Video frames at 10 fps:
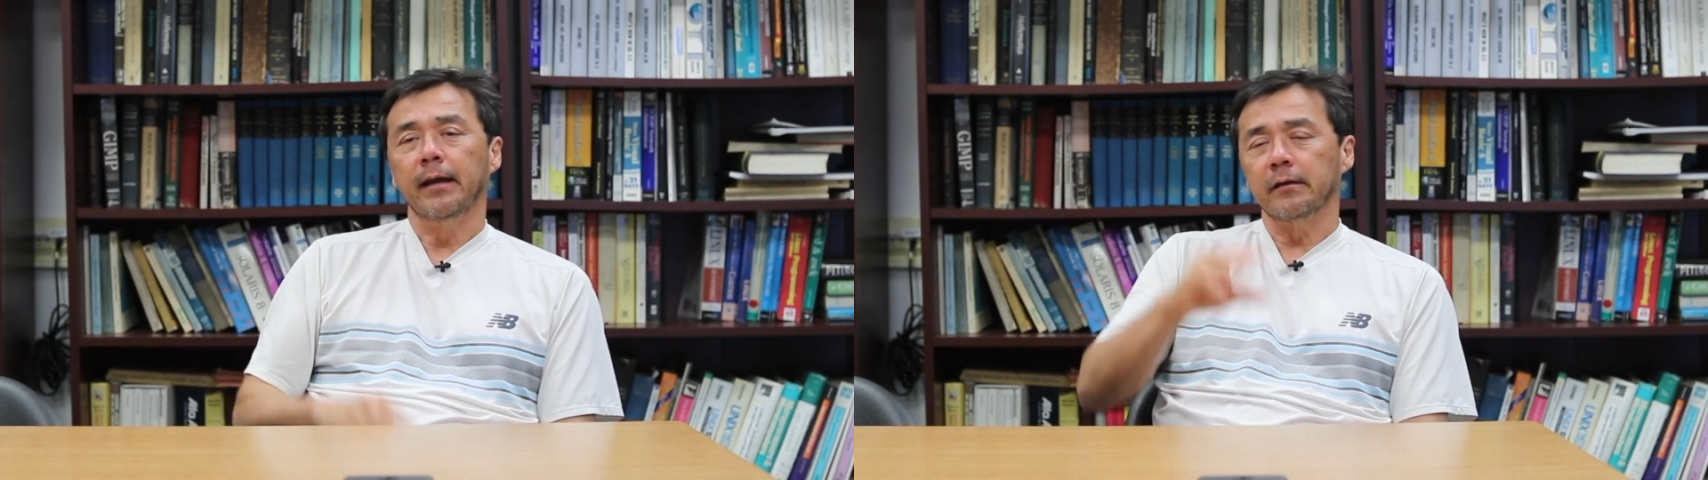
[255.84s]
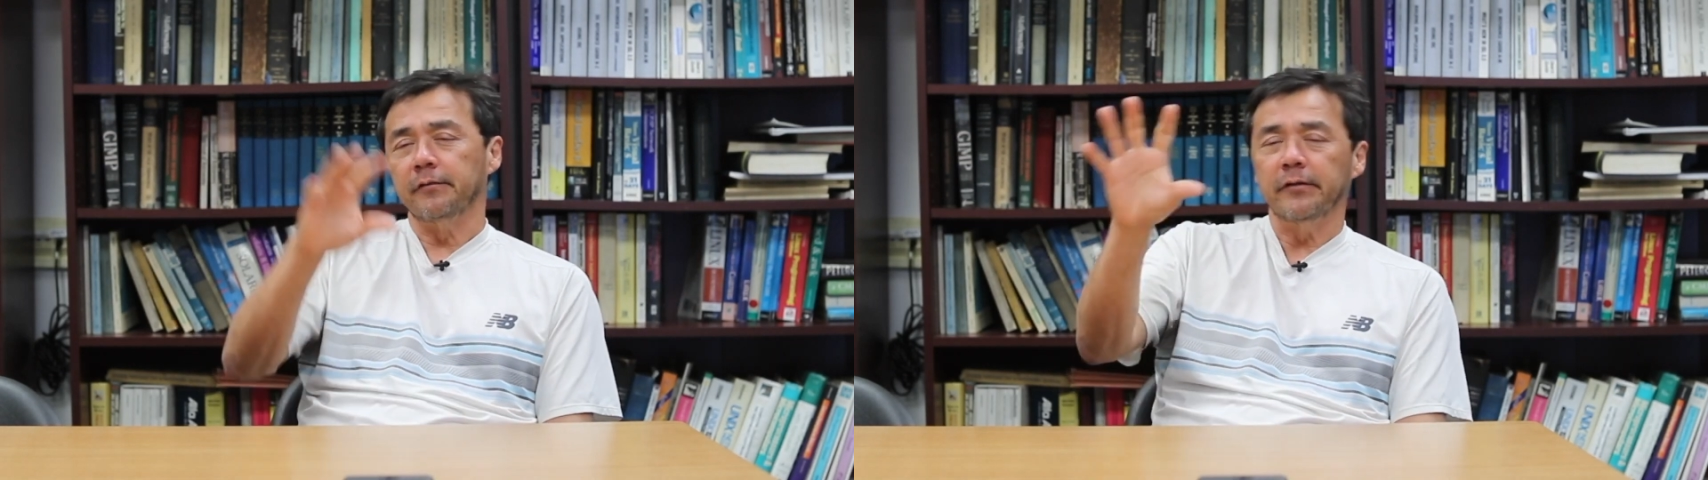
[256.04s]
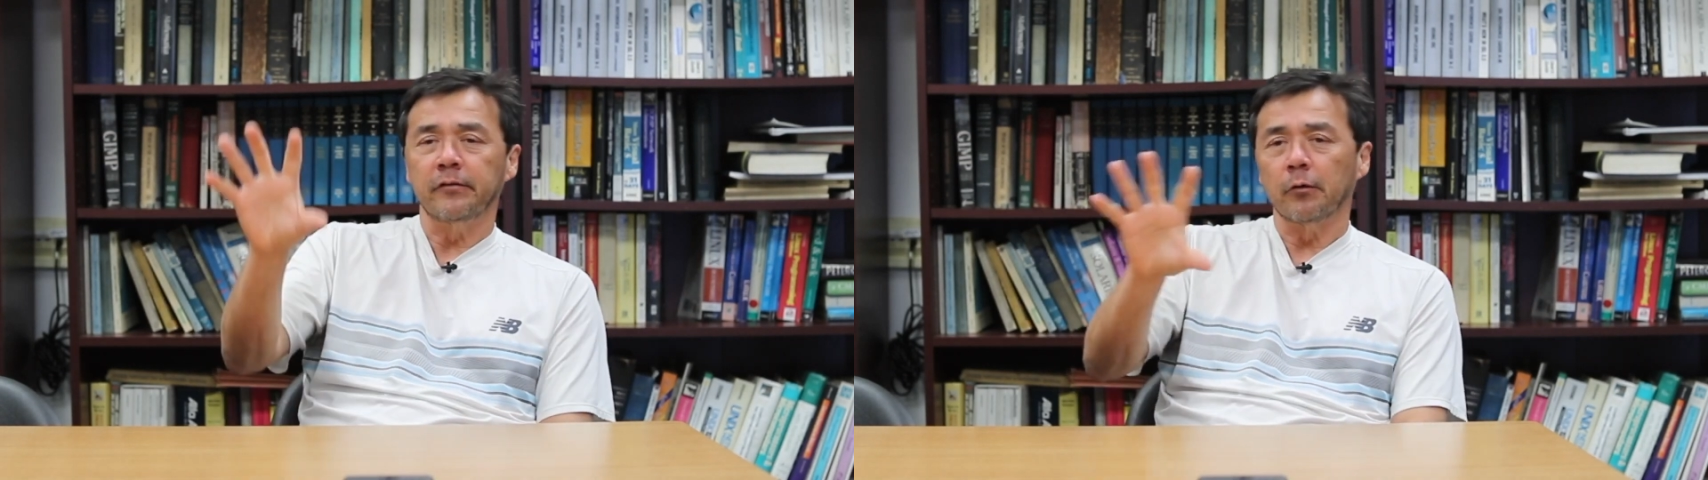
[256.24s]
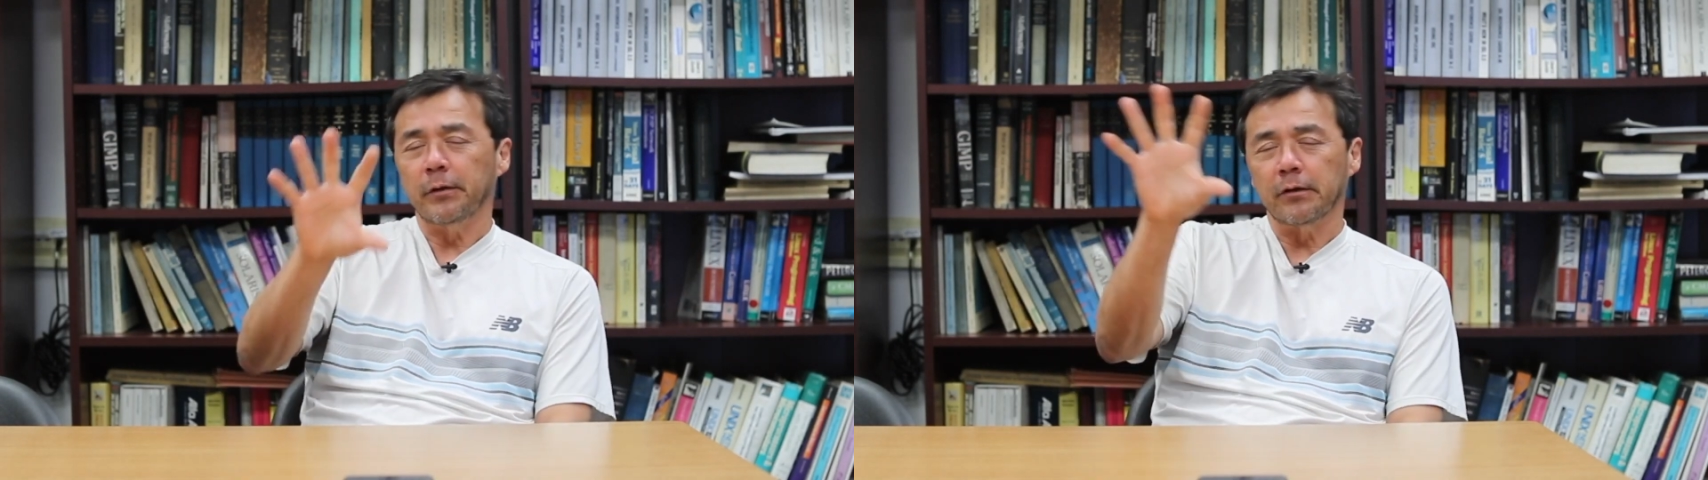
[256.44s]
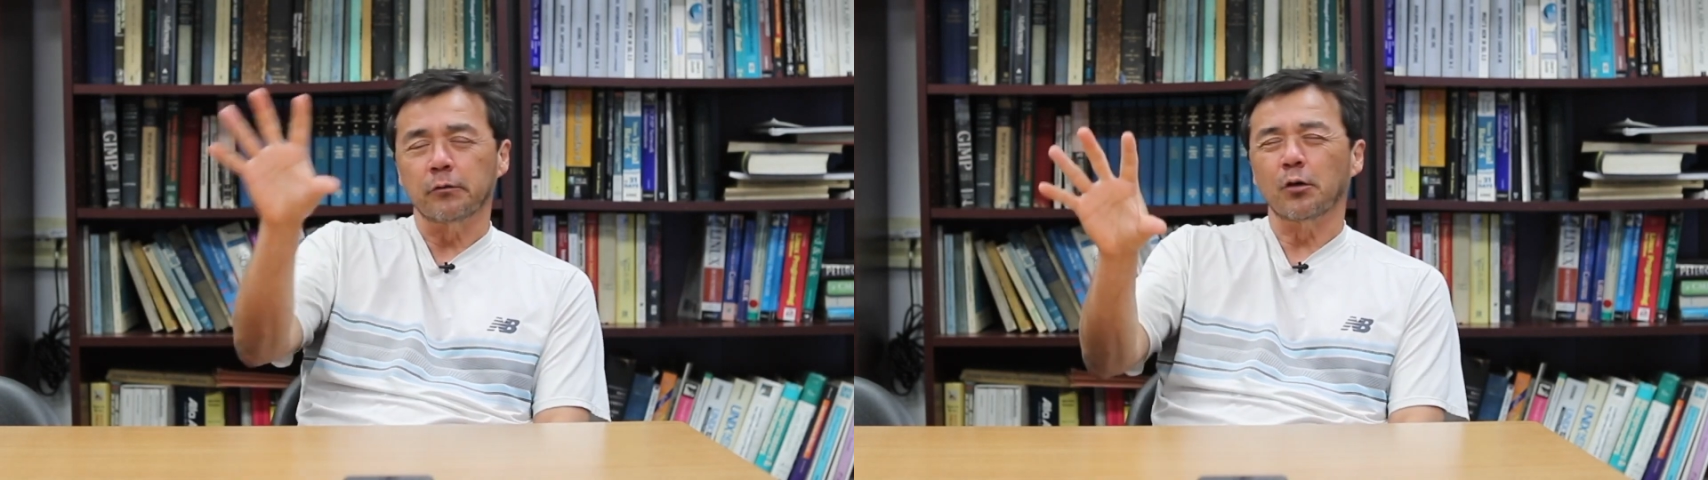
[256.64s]
And even though
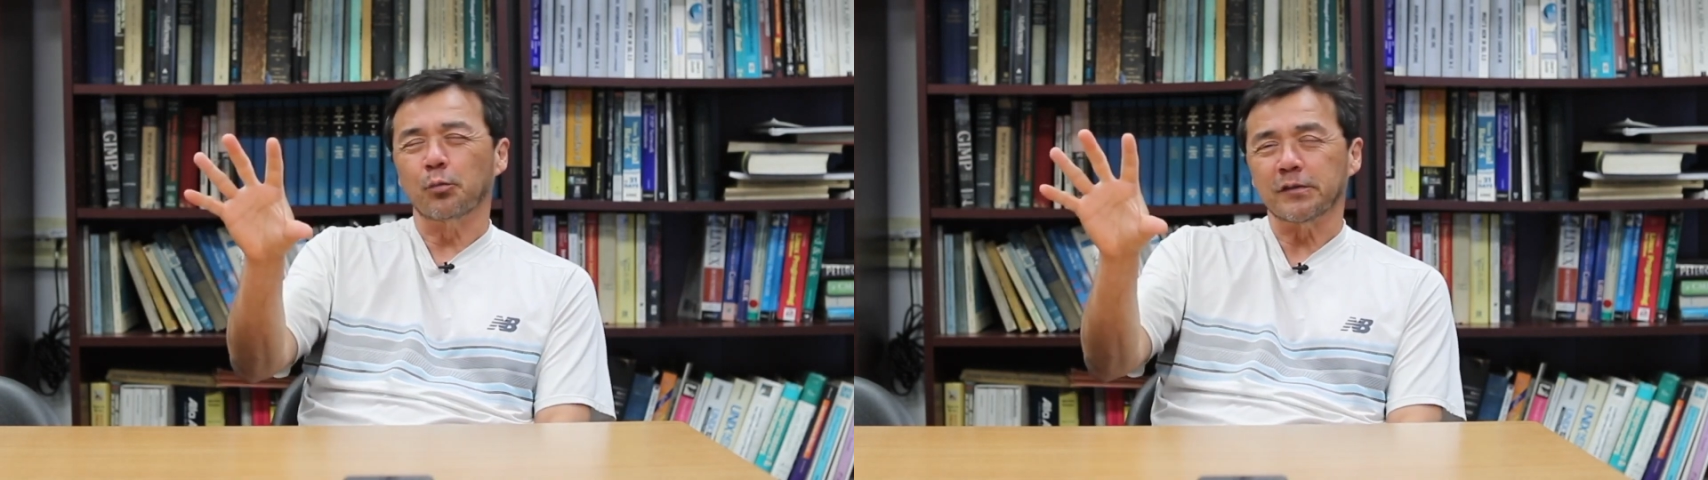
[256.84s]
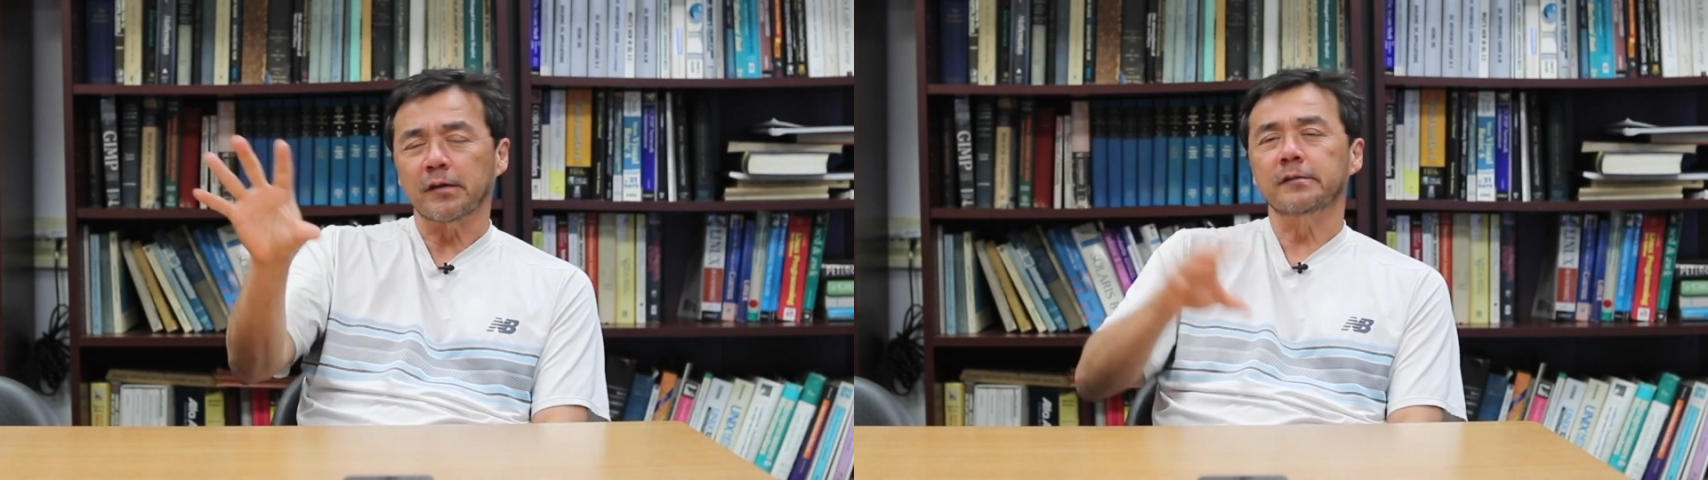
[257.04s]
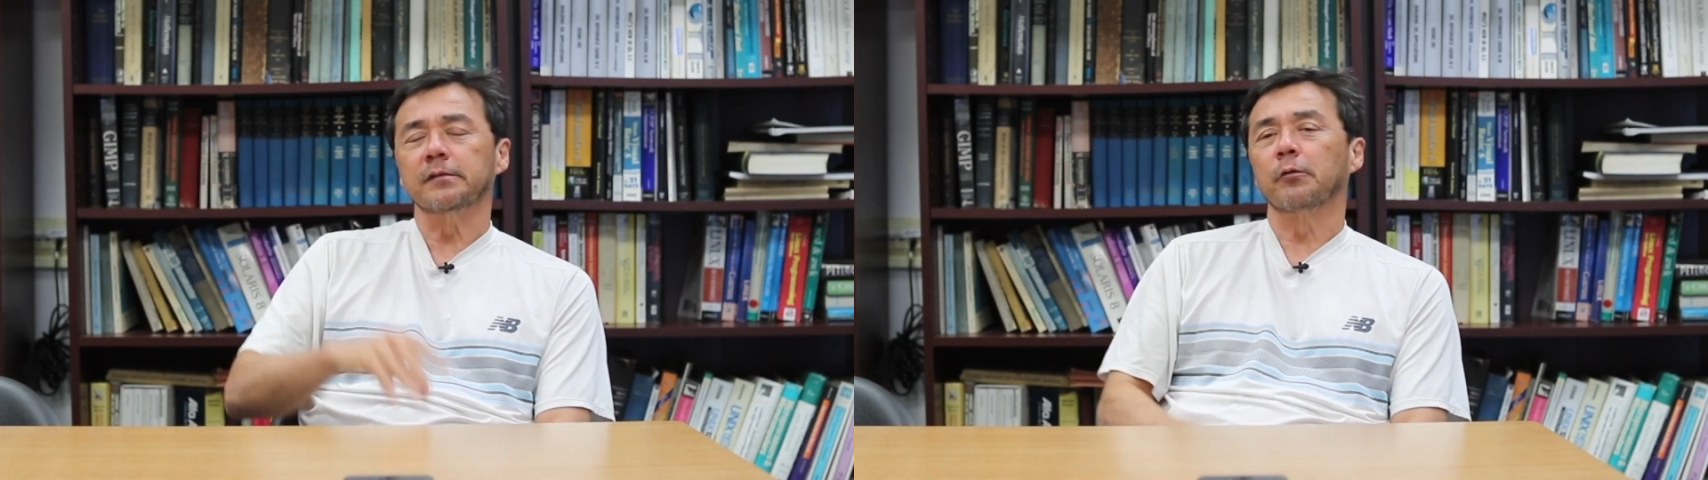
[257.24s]
we don't know precisely